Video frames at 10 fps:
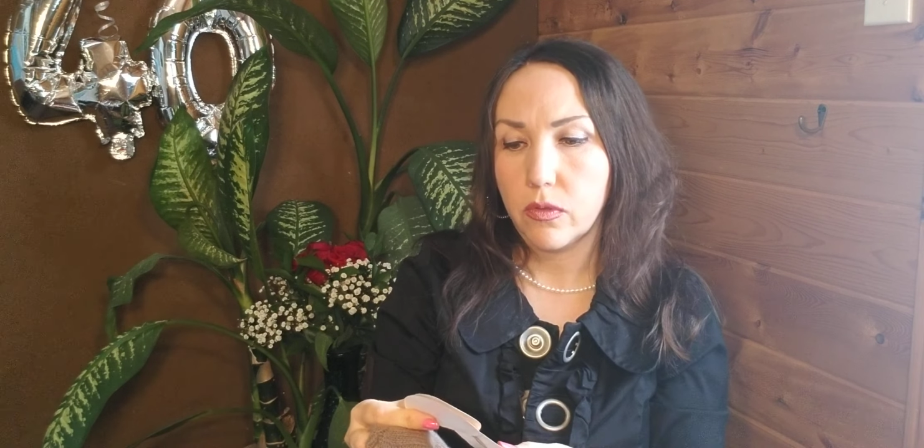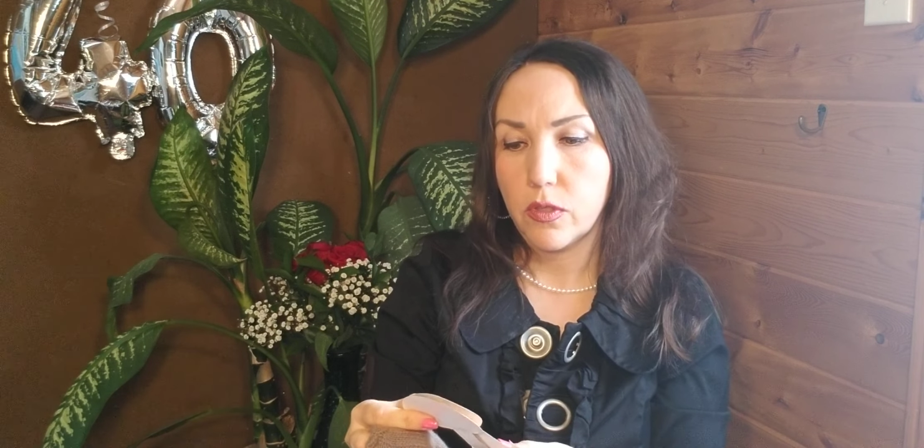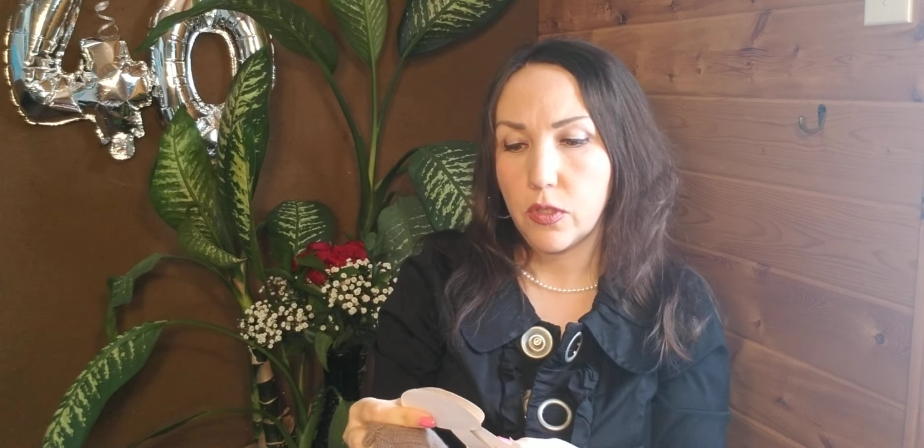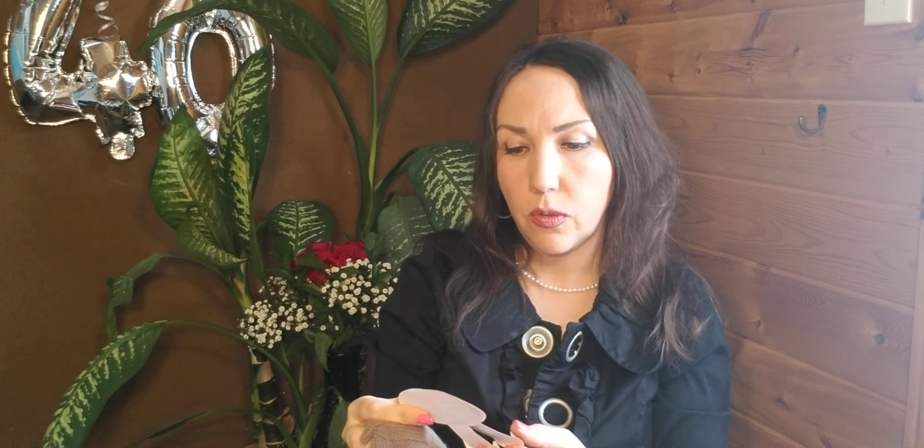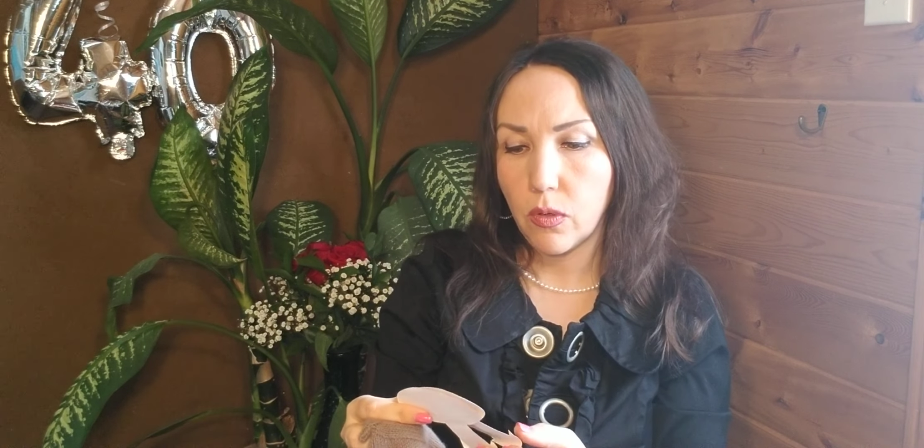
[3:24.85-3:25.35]

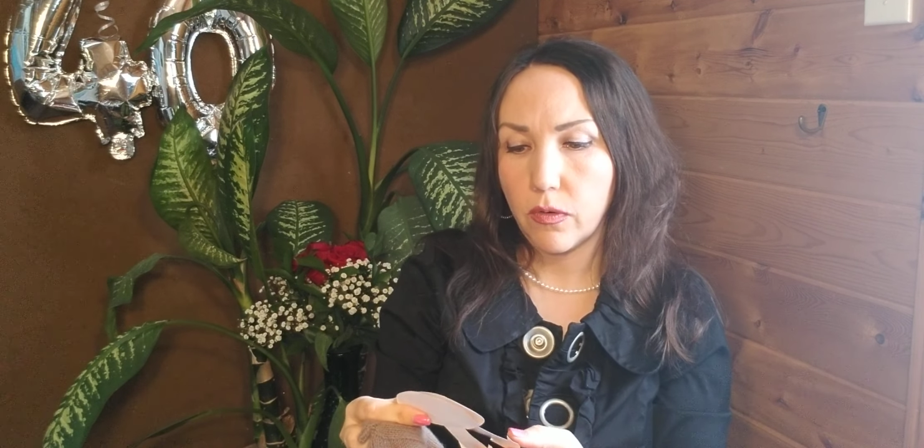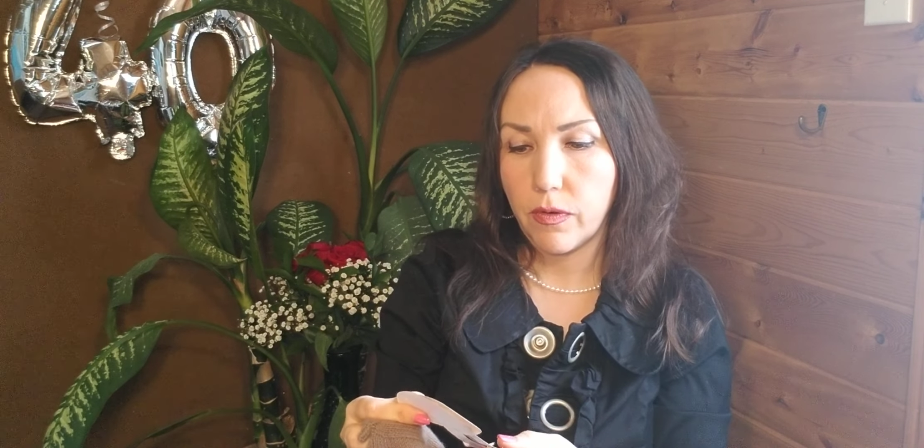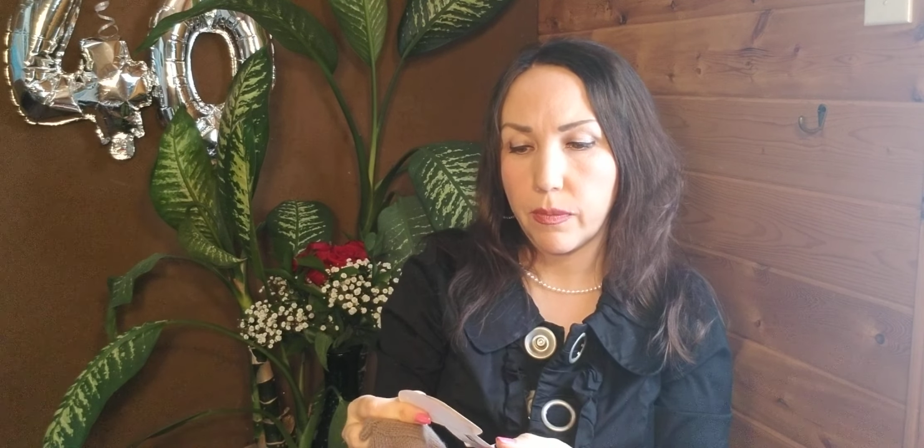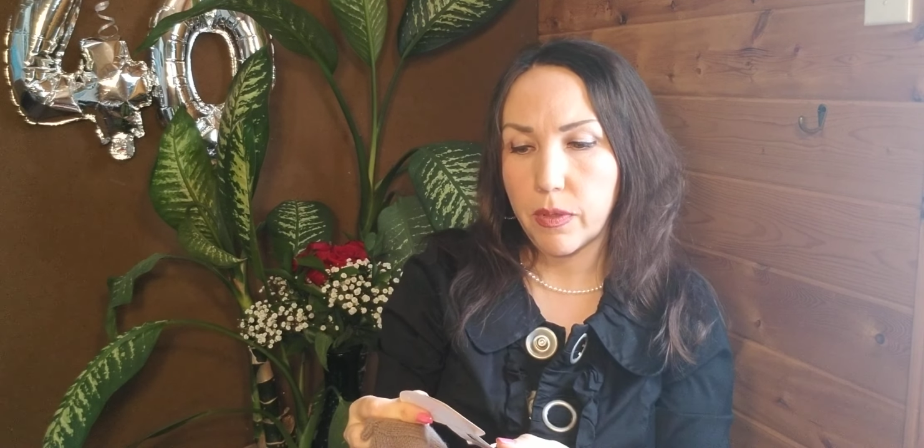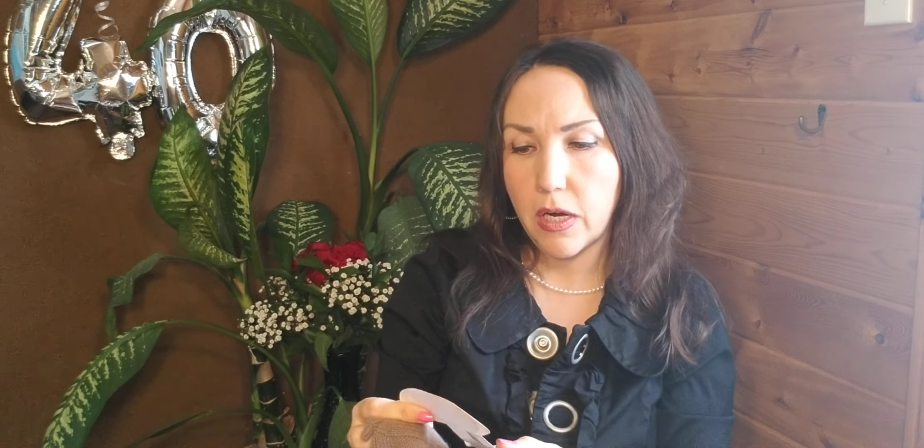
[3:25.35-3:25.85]
store
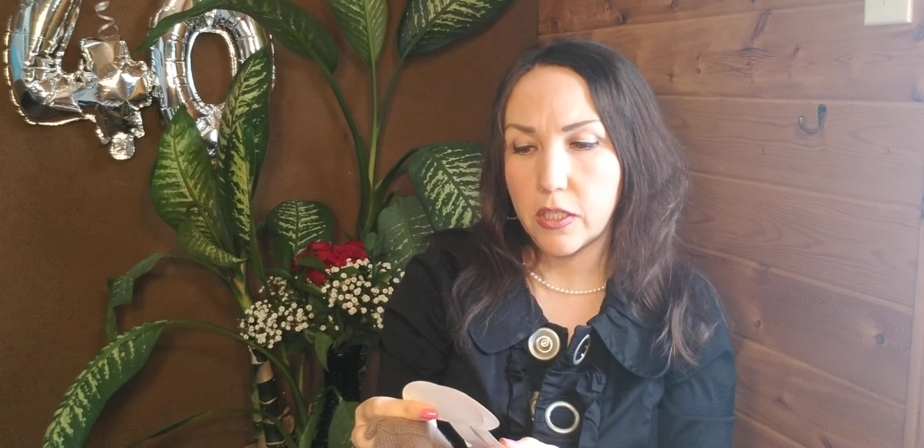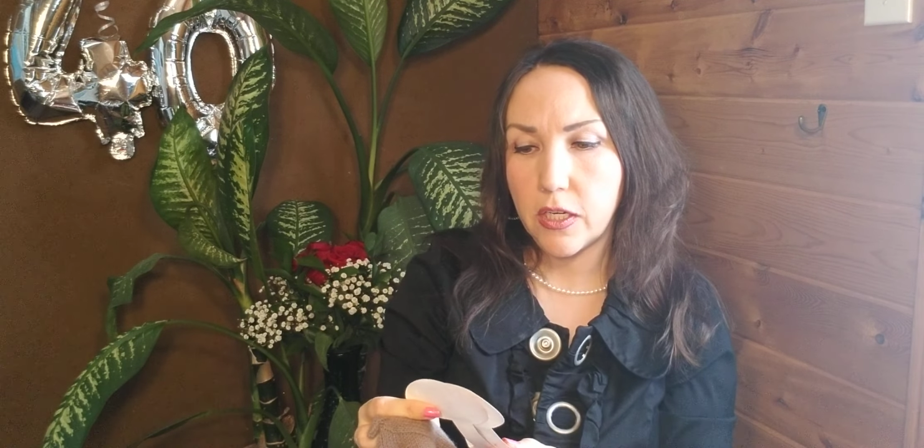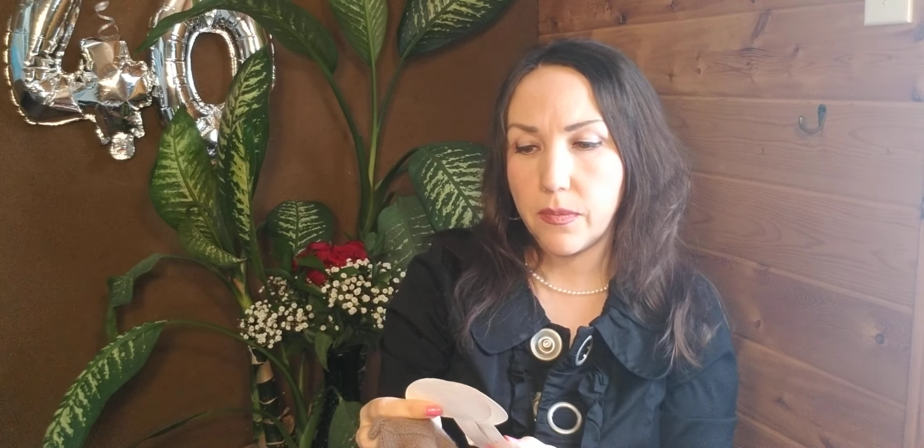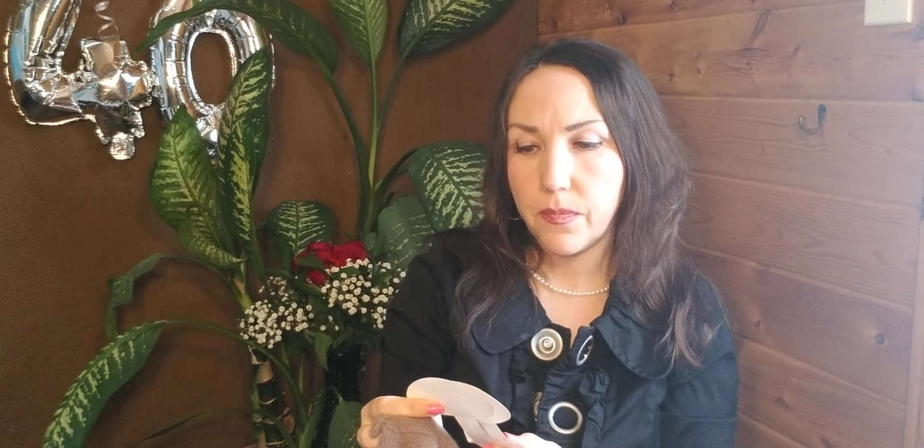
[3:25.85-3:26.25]
from Russia,